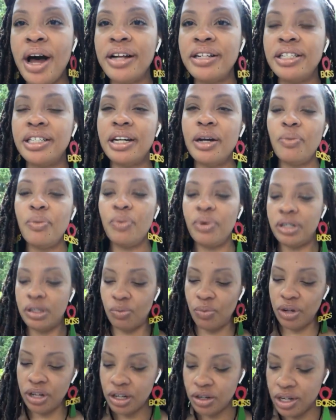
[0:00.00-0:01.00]
For those of you
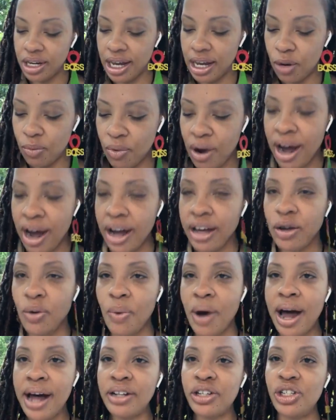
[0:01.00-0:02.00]
watching, what are you dealing
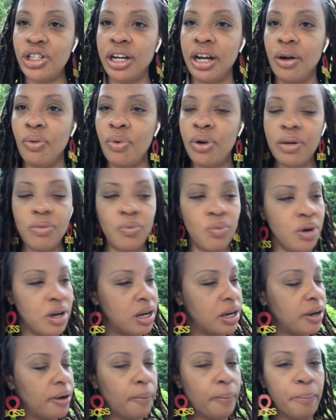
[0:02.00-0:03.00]
with? Why are you watching?
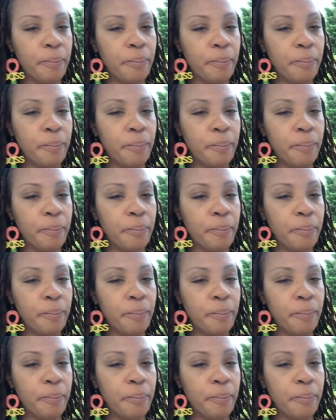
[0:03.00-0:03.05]
What